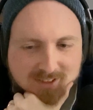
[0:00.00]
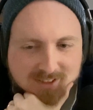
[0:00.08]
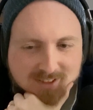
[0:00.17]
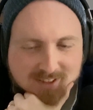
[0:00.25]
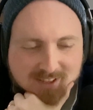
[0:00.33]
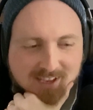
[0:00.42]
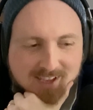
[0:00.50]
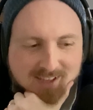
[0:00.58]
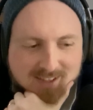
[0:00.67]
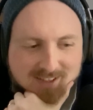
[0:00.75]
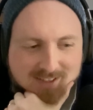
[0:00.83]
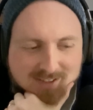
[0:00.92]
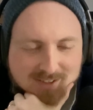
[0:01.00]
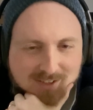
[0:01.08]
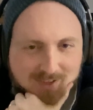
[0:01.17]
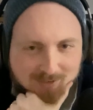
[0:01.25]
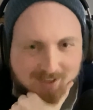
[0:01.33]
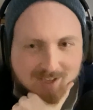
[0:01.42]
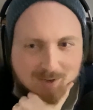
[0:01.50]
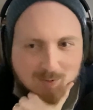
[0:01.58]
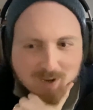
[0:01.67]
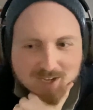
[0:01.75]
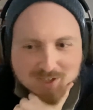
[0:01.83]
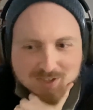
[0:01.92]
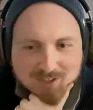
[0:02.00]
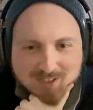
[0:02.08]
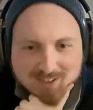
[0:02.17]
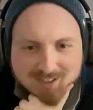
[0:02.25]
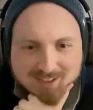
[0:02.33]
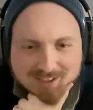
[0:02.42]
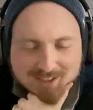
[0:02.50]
That is a great question.